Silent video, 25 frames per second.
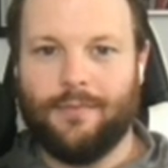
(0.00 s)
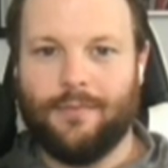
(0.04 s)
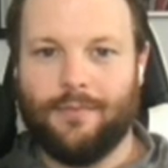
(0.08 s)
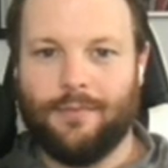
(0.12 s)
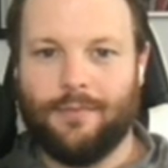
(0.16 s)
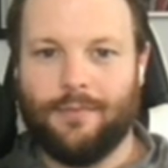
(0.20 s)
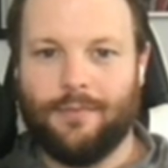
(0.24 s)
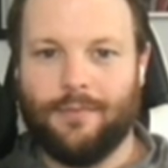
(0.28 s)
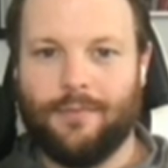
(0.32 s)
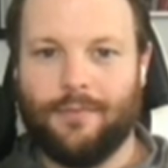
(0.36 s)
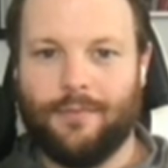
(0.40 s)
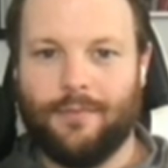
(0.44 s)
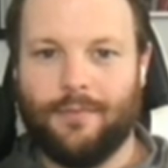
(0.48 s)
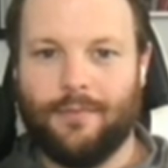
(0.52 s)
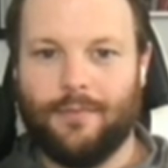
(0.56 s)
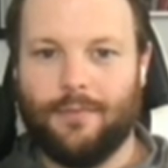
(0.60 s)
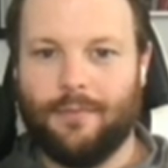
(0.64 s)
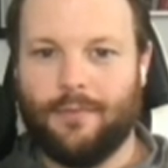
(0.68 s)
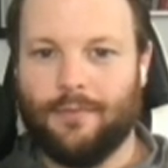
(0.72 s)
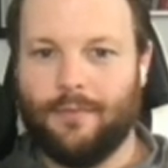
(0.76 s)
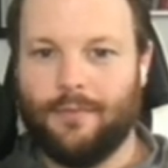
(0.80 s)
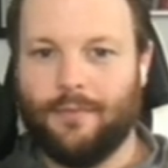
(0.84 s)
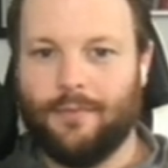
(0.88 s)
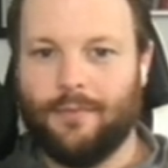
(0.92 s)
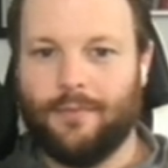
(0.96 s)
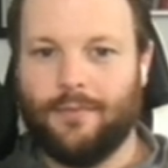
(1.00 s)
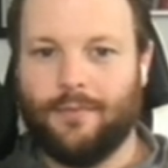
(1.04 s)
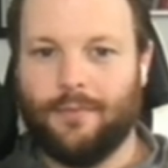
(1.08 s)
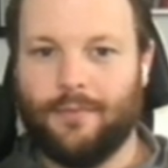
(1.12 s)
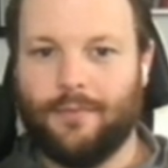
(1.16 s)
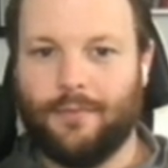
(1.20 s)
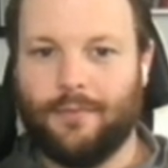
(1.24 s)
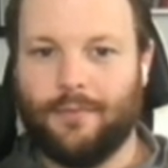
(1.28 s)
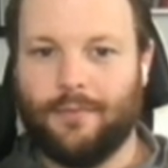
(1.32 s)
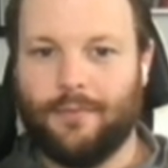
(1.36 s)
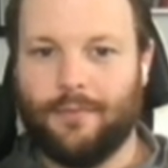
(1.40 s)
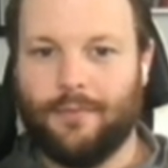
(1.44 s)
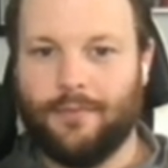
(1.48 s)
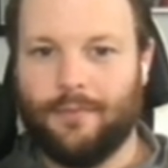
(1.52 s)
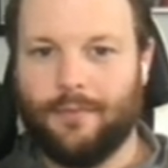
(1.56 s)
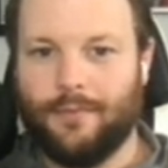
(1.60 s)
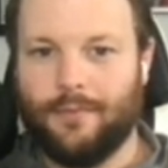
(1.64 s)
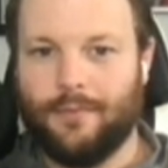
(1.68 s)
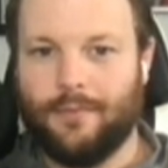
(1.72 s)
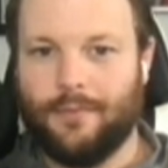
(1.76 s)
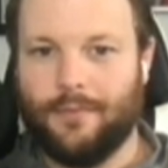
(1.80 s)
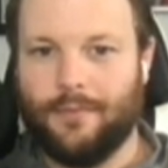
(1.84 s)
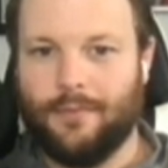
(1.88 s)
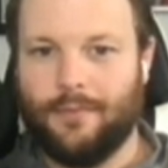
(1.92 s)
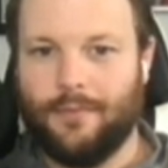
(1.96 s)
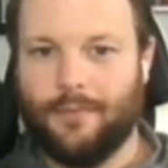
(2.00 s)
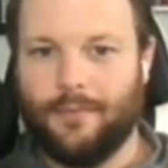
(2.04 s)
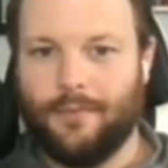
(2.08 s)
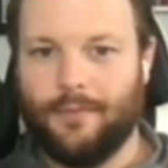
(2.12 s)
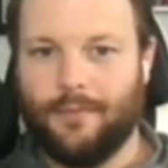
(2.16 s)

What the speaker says: No words are spoken by the person on screen.